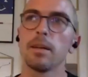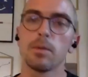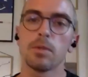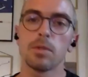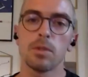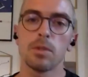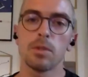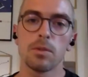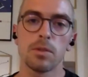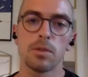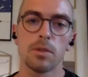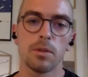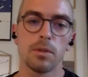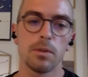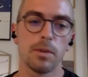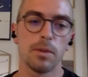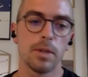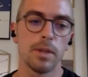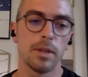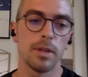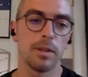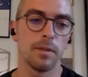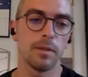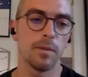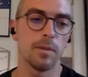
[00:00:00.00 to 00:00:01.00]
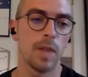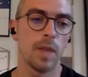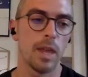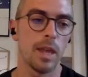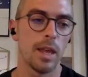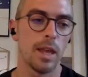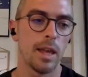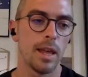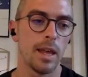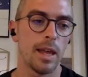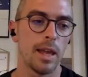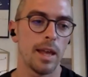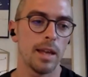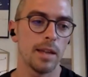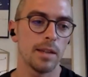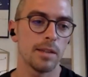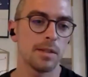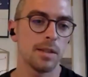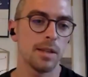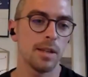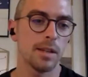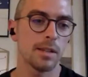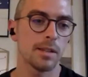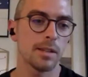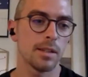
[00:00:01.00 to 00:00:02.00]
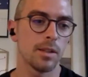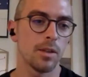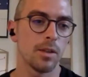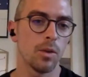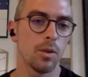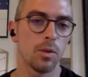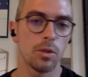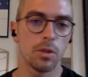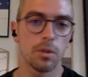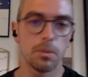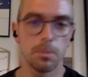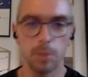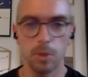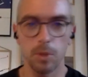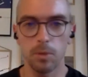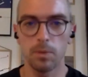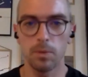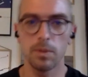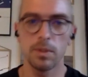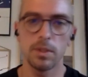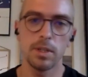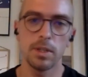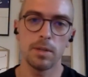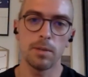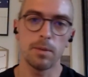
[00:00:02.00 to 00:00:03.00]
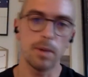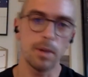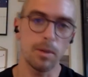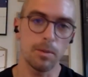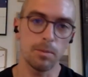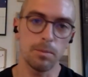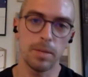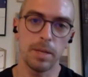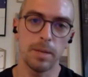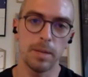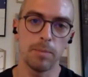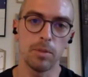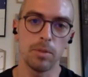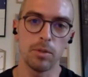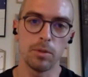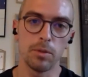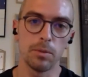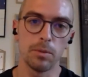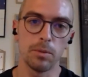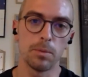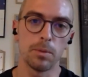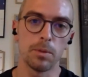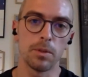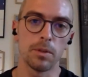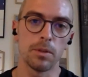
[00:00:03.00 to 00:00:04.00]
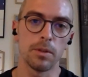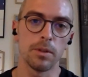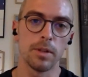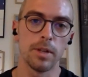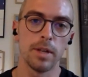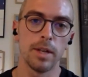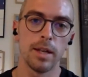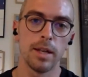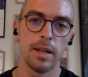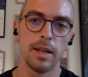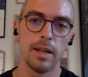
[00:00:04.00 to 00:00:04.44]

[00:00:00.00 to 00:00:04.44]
there was also hashtags and a whole community around people who were